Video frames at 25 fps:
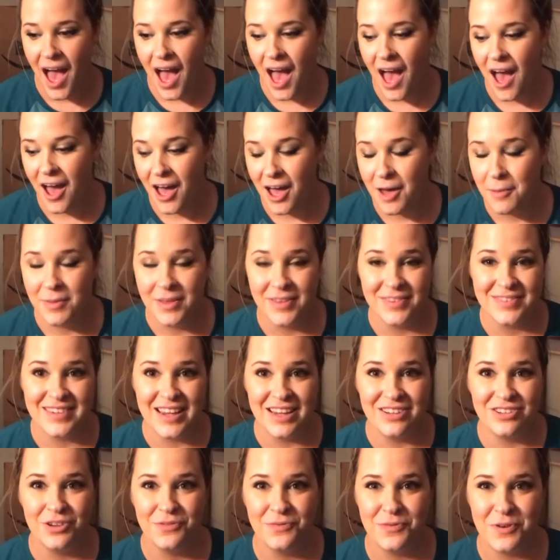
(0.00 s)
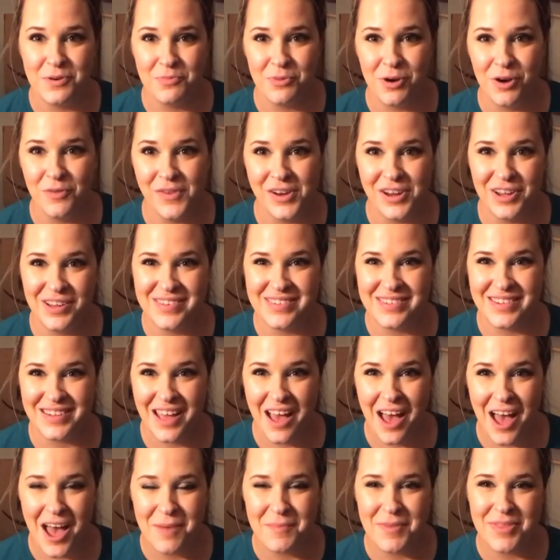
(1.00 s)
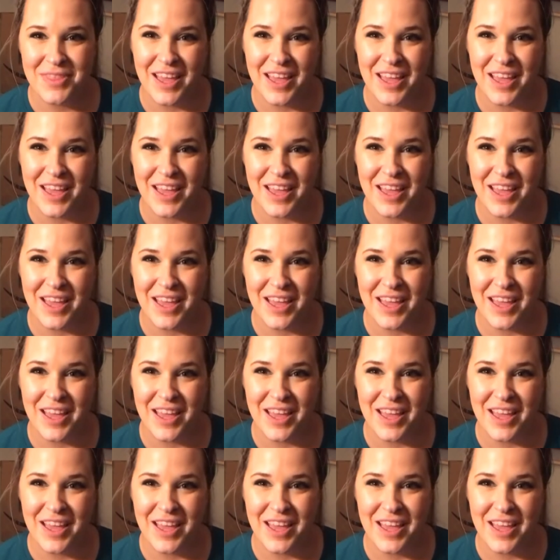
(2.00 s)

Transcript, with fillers: Um, stay tuned for more videos to come.